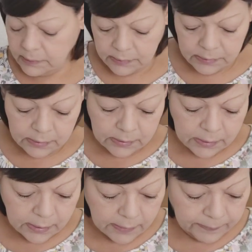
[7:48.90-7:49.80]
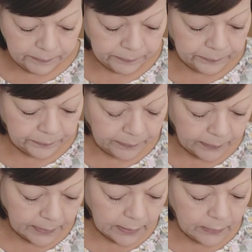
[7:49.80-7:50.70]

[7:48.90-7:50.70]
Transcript: No one is speaking in this clip.